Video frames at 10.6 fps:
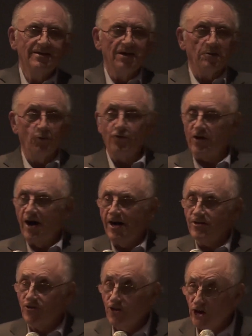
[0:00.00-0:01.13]
Moving on
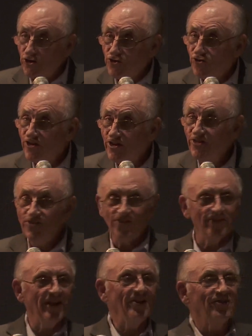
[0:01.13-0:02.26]
to the histories and
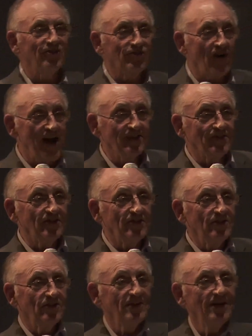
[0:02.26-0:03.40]
then to the tragedies.